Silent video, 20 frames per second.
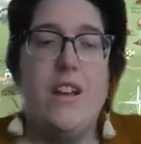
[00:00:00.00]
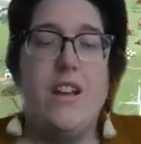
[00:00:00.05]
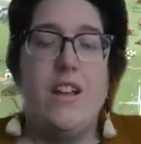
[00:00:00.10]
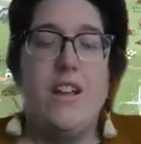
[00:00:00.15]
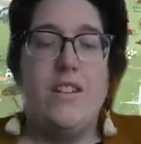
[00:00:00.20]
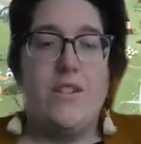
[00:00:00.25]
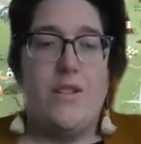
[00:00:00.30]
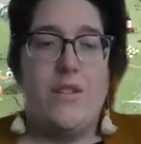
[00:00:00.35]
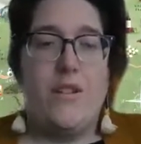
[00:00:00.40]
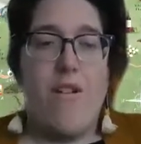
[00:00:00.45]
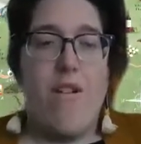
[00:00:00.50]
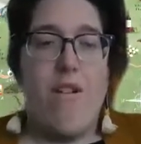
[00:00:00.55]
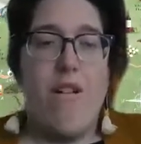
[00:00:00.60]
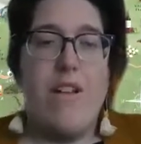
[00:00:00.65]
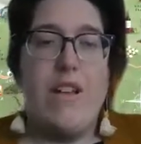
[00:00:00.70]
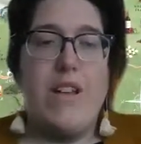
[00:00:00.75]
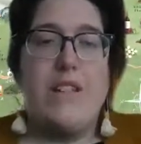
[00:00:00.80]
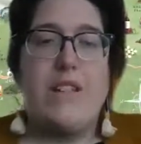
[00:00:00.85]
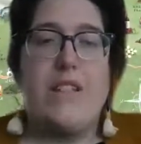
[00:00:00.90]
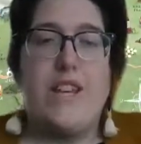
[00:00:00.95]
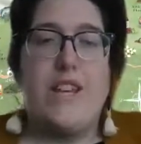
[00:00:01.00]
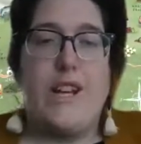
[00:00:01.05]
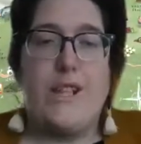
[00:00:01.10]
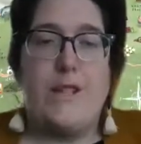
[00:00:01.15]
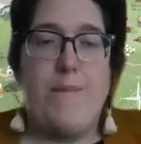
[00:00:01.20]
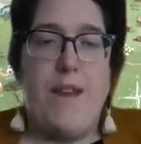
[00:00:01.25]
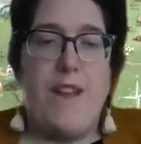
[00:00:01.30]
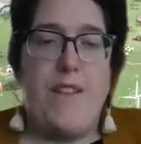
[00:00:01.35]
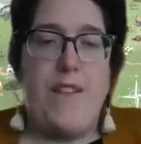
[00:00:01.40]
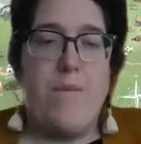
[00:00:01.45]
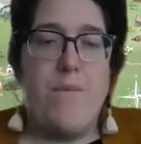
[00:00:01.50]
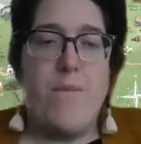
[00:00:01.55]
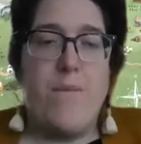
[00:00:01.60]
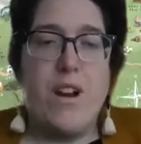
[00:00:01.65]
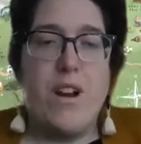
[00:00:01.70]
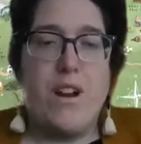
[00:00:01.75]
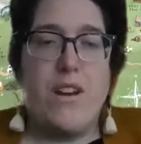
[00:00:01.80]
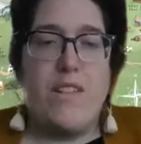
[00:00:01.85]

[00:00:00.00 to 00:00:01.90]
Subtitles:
So the goal is to expand the work